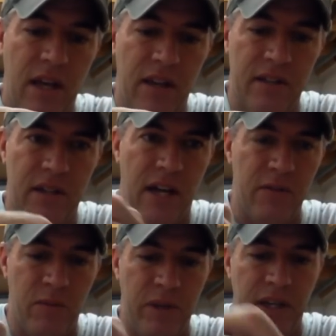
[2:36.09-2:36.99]
and the
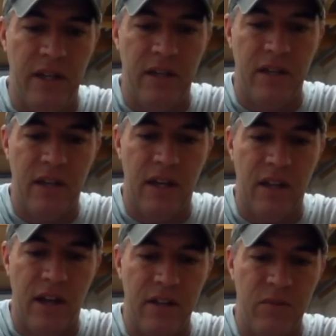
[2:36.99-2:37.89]
sides will be in
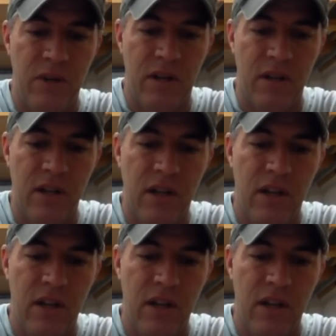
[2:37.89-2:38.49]
line as well.